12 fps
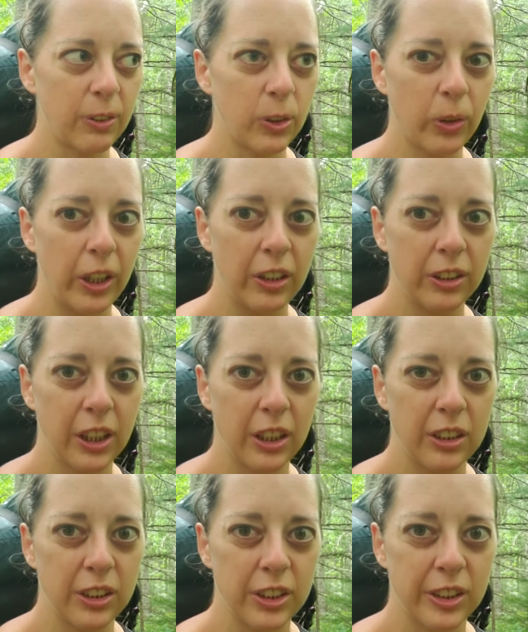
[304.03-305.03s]
after a while, it
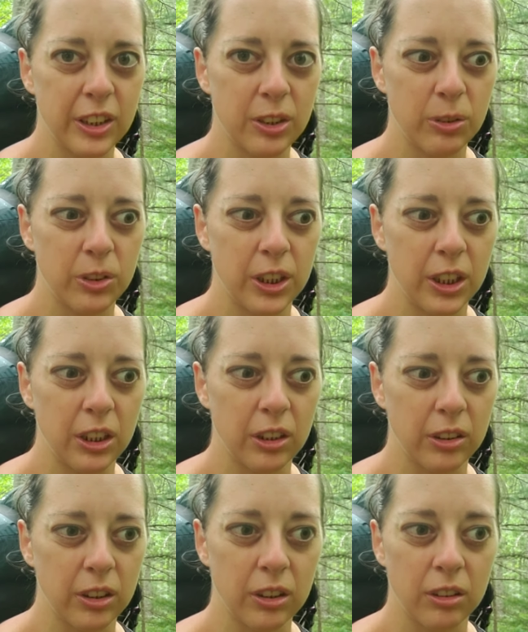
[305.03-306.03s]
kind of just gets routine
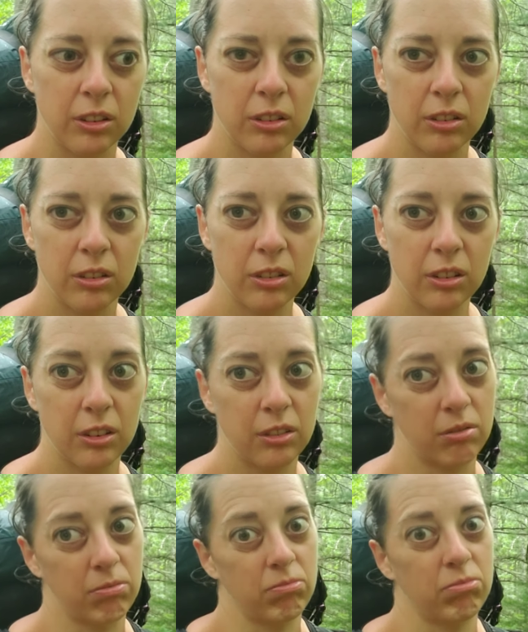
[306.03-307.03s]
out here.
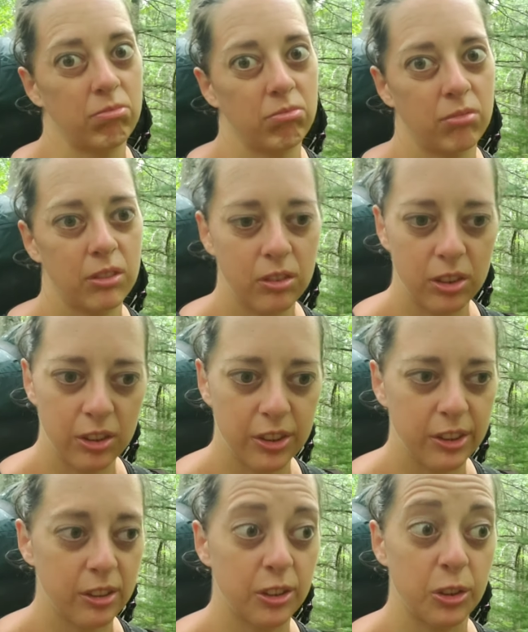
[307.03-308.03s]

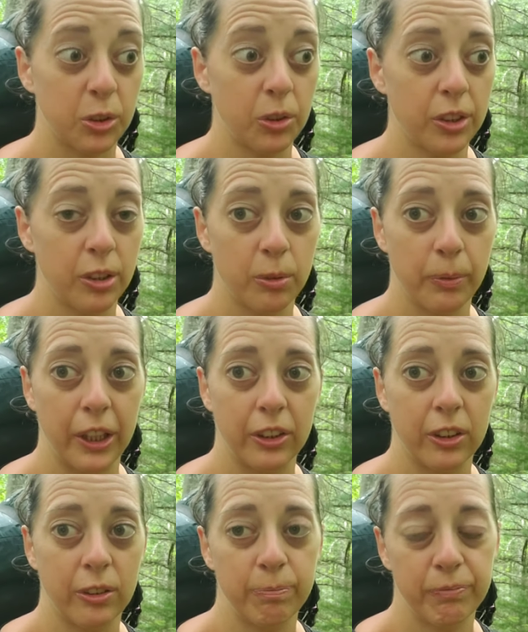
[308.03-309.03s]
Just the truth of the
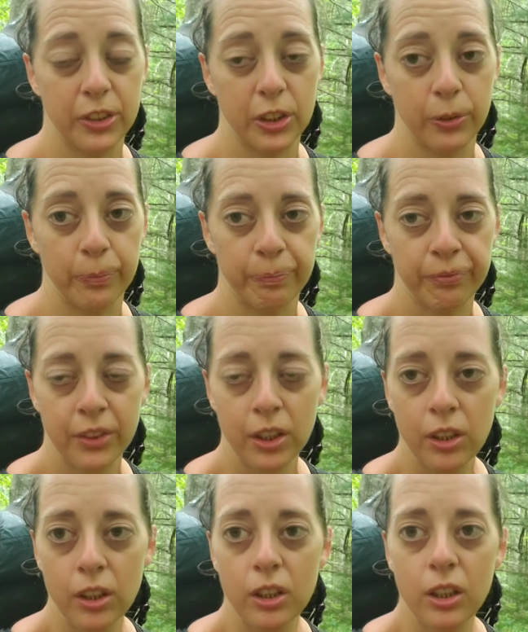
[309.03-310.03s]
matter. So,
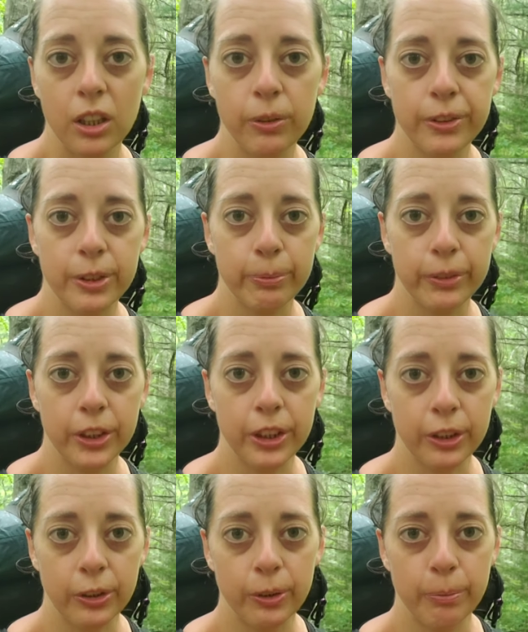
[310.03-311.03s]
anyways, I'm gonna
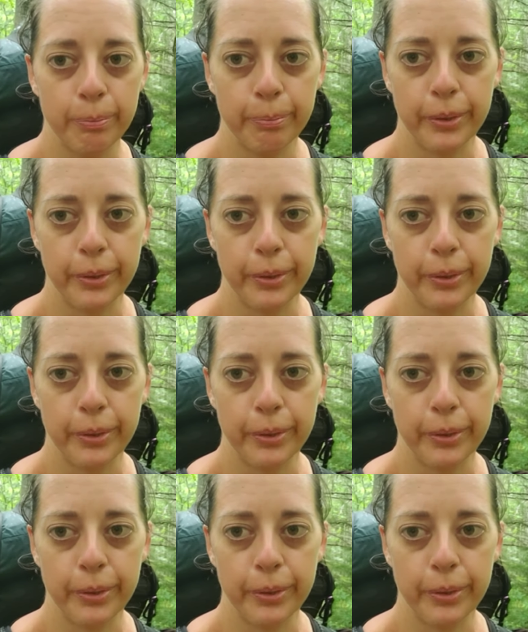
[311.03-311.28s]
get going.